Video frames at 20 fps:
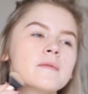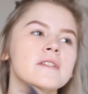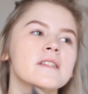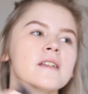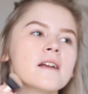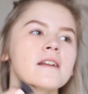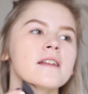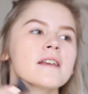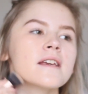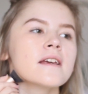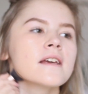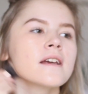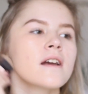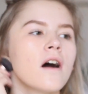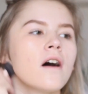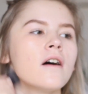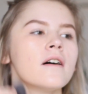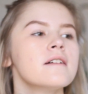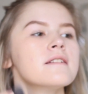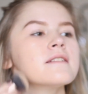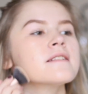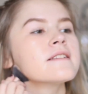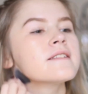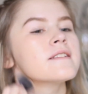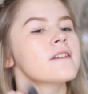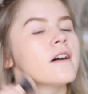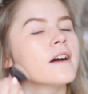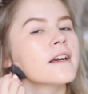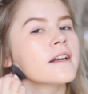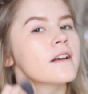studying art and
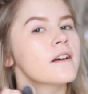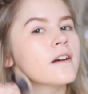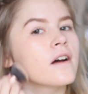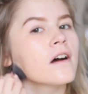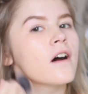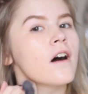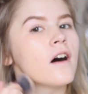design at